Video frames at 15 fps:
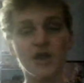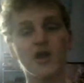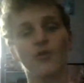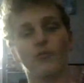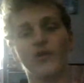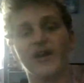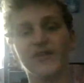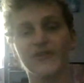
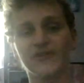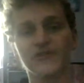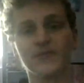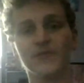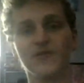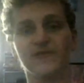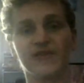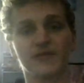why this
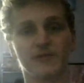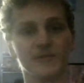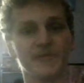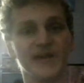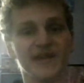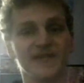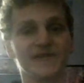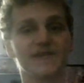movie
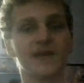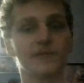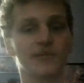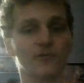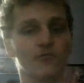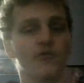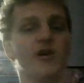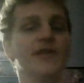remains
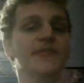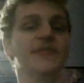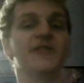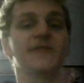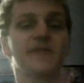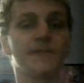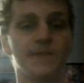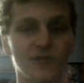number one.
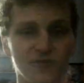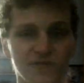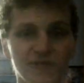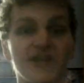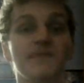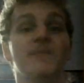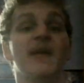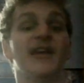This
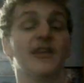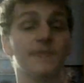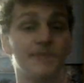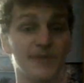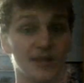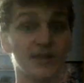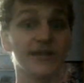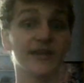movie made $1
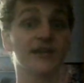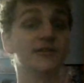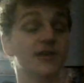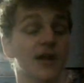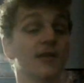billion,